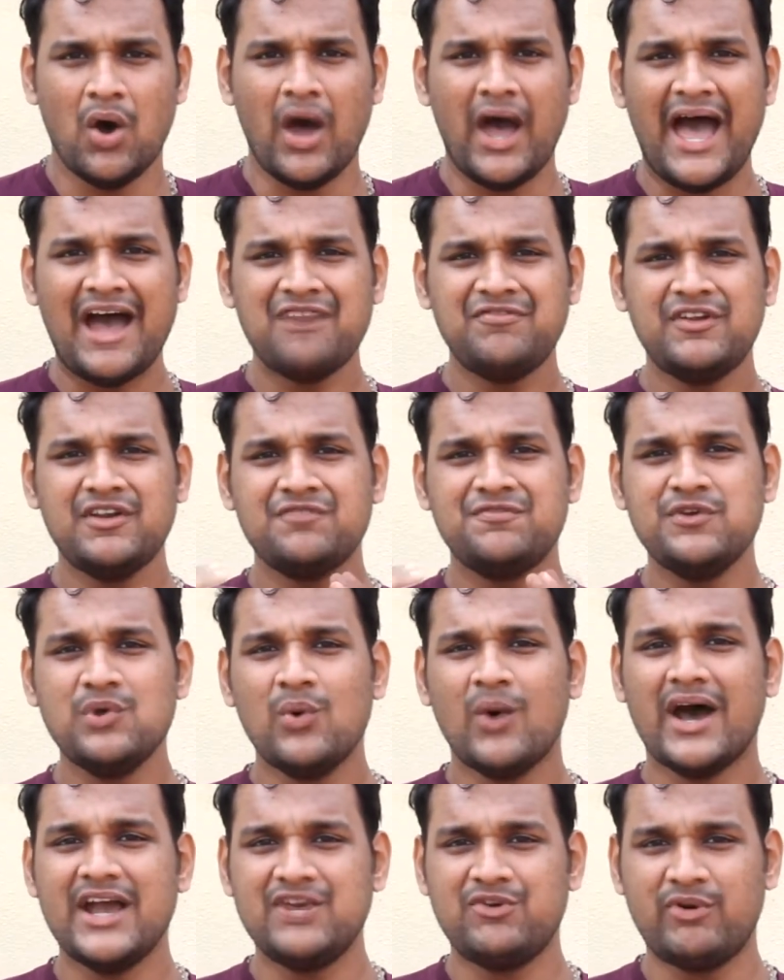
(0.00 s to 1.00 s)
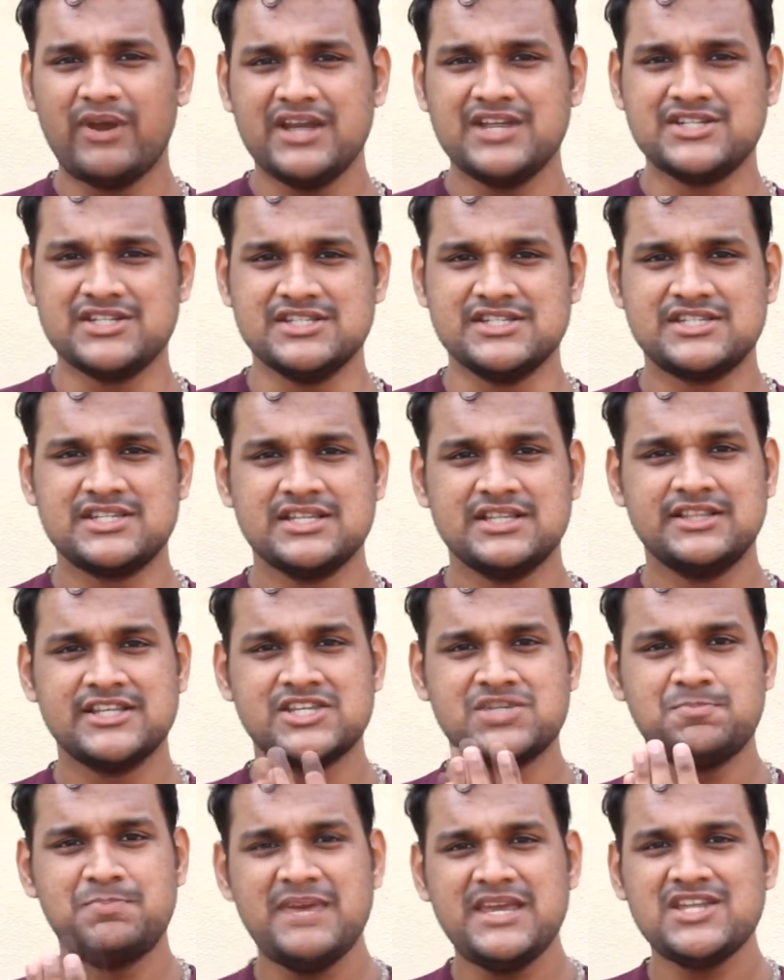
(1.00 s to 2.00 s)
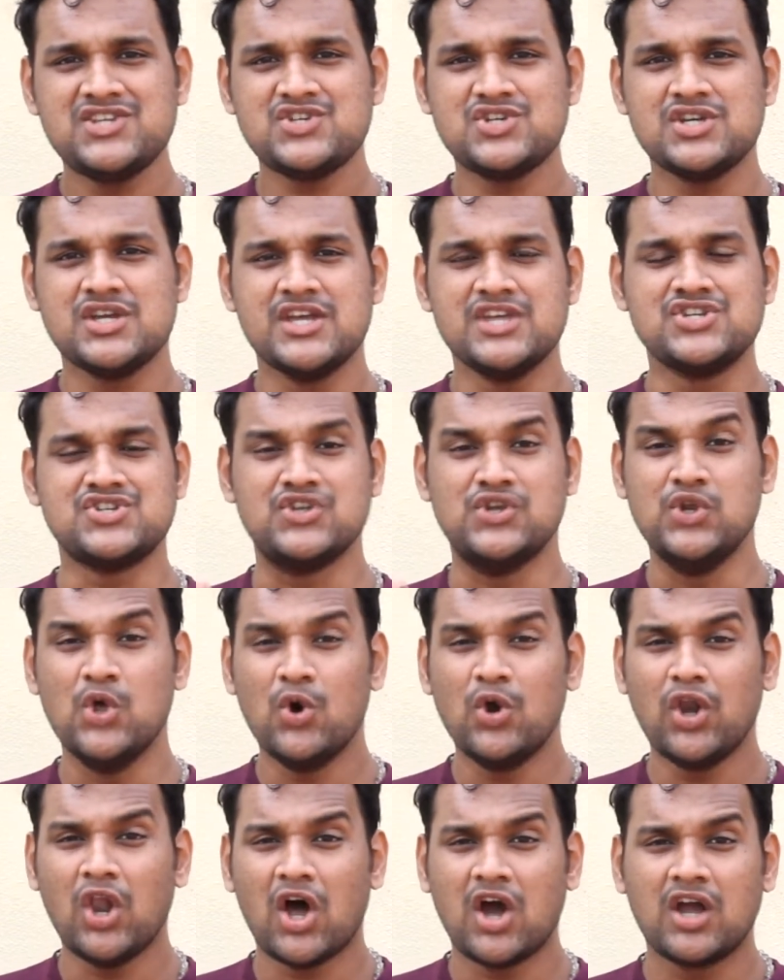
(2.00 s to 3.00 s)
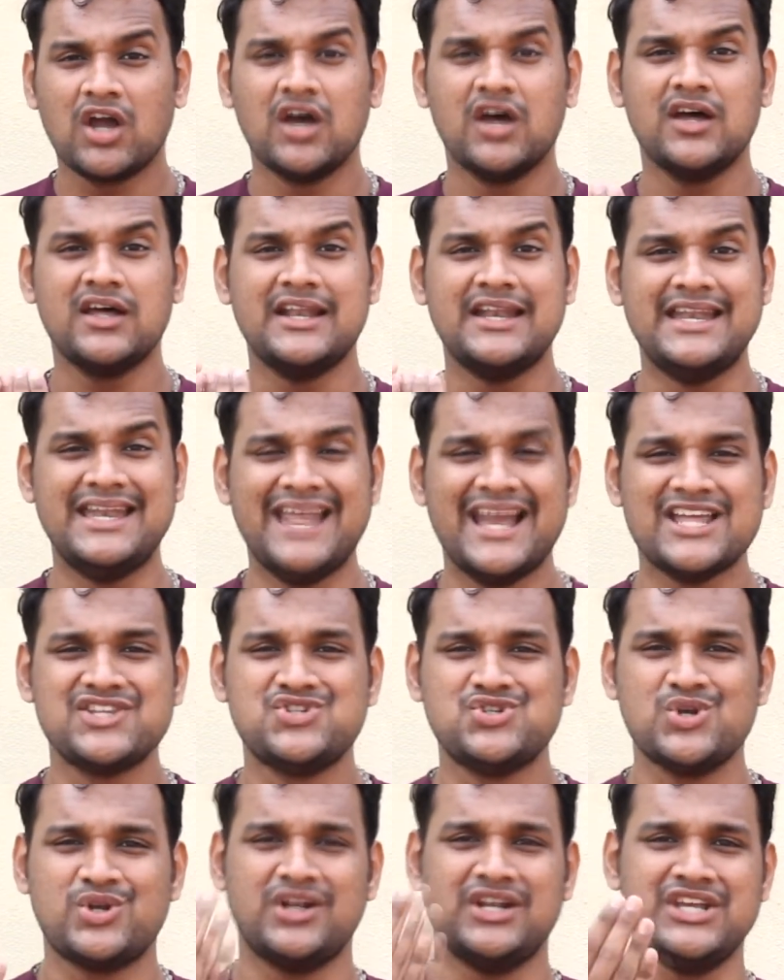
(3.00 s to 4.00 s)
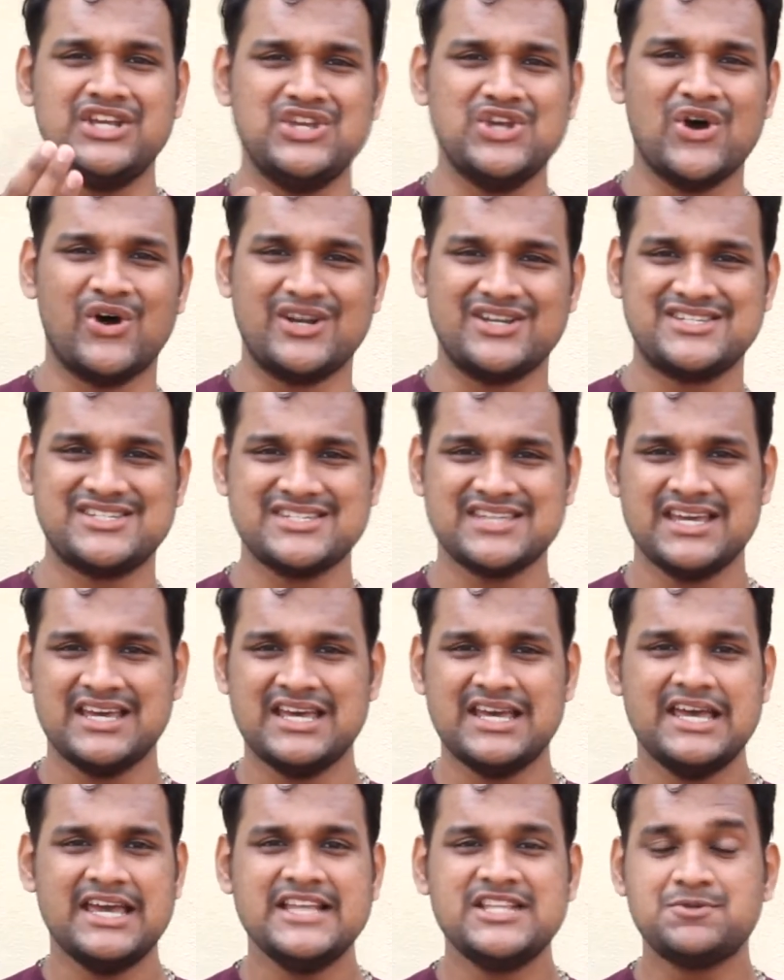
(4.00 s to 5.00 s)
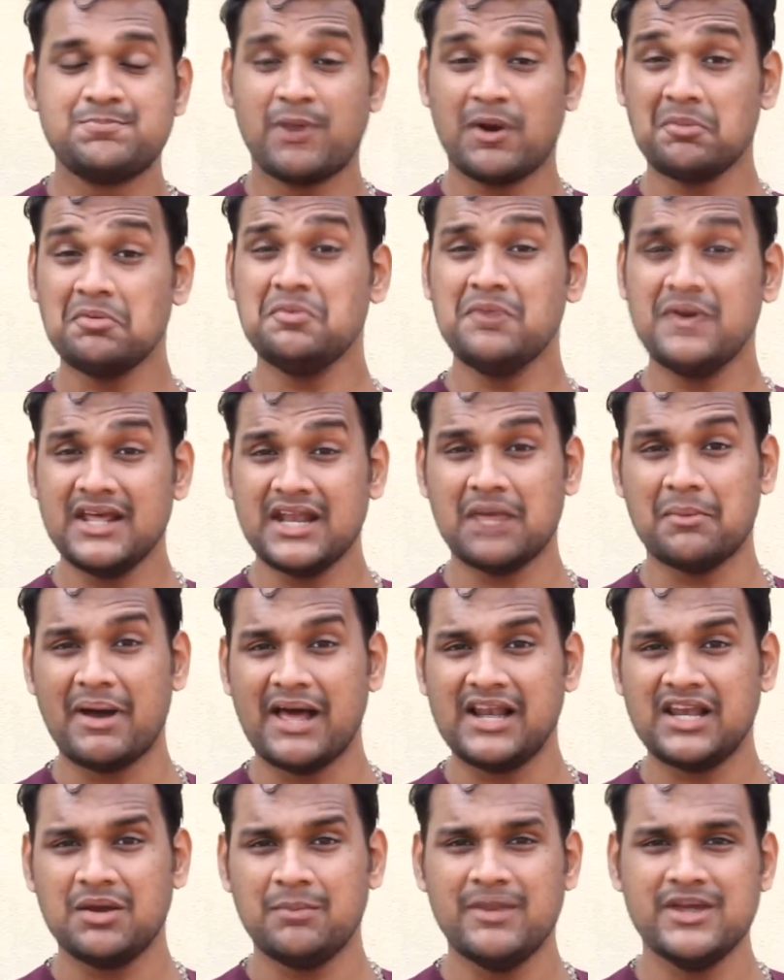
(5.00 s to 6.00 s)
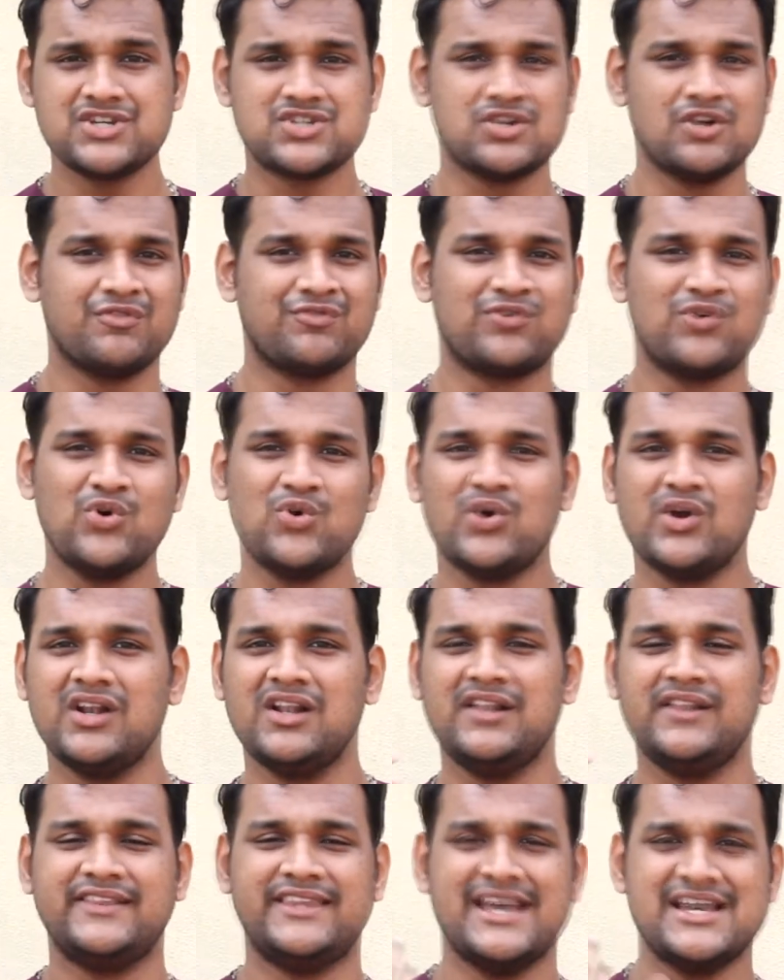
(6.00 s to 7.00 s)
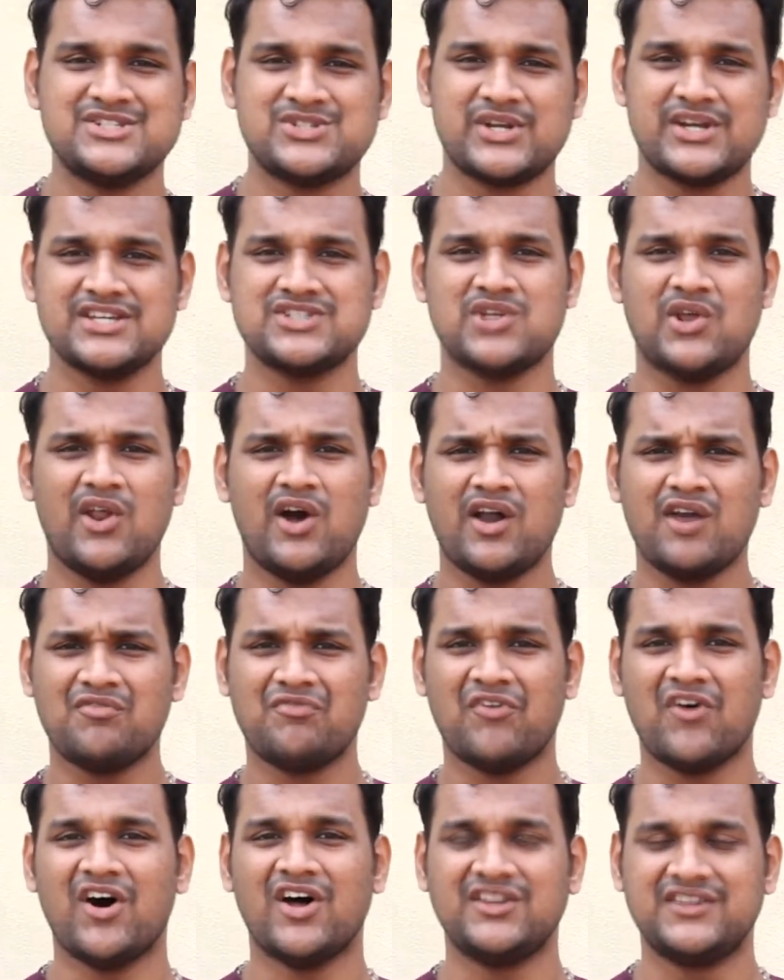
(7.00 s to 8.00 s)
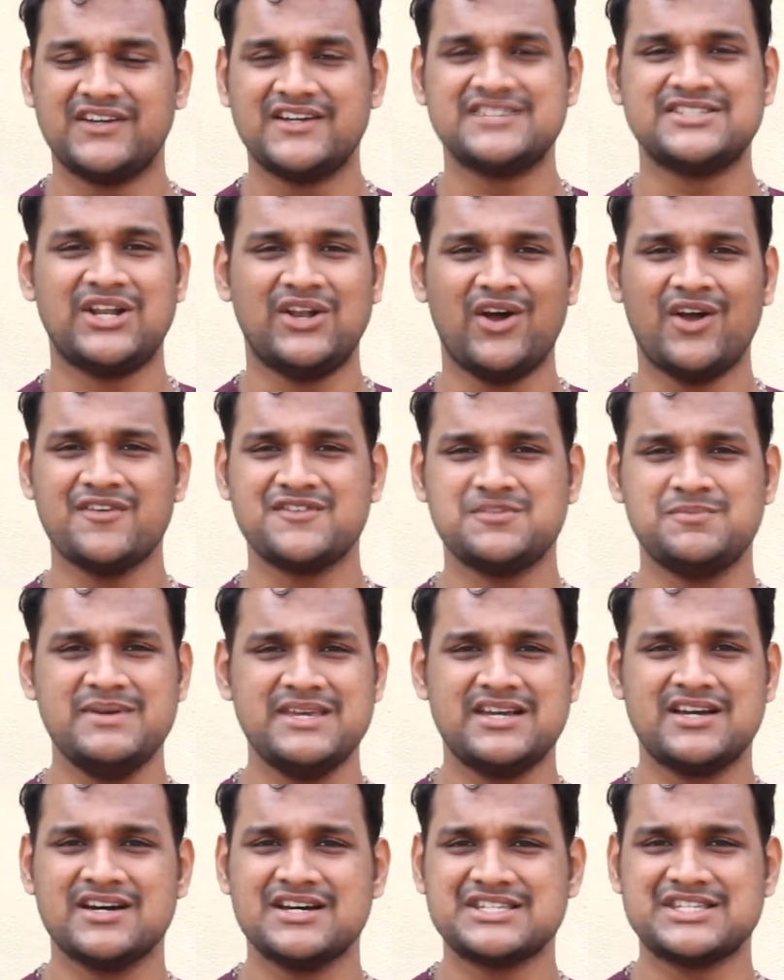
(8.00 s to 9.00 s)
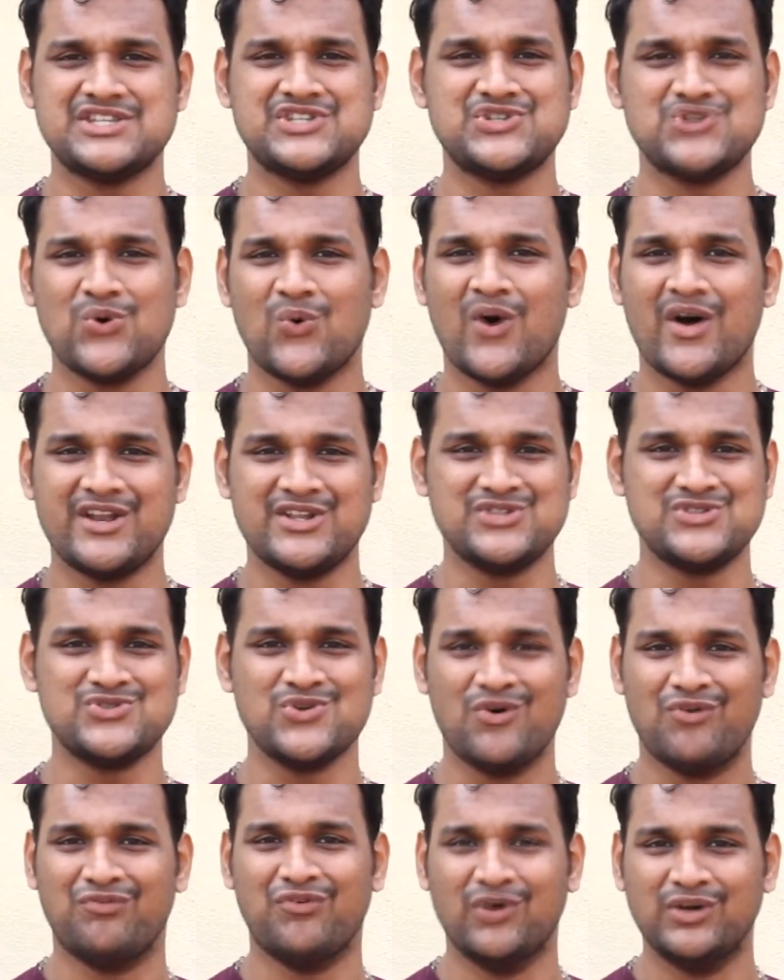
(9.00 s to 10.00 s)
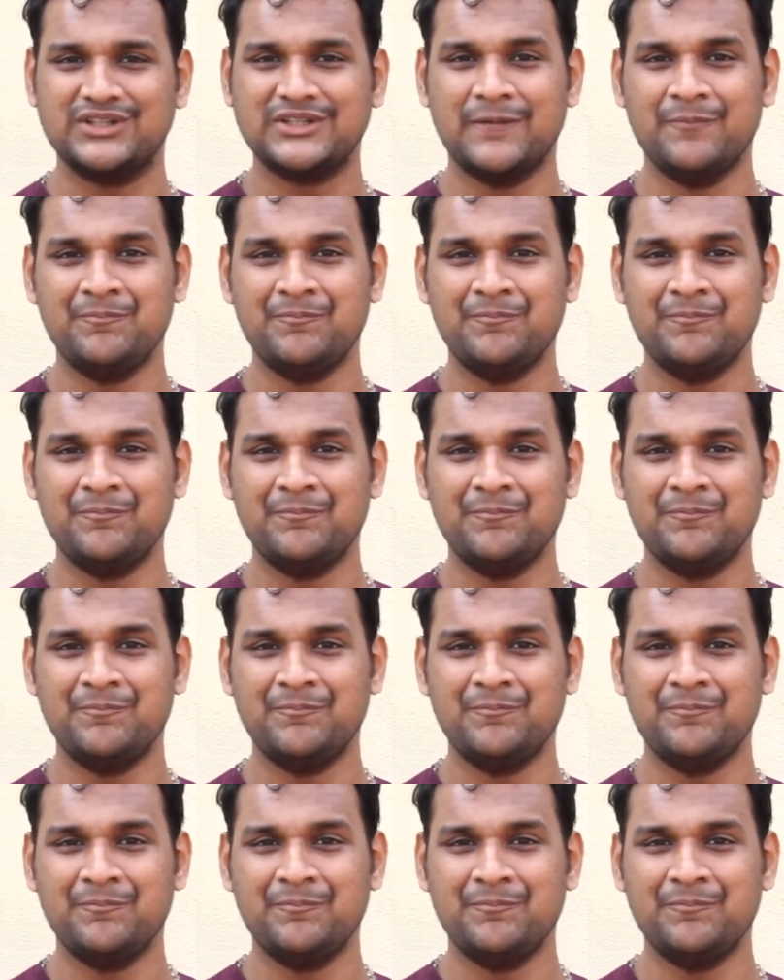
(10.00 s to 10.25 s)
After a few iterations, the speech is no longer naturally yours. It's probably an amalgamation of Google, Thesaurus, a lot of authors, a lot of speakers, and so on and so forth.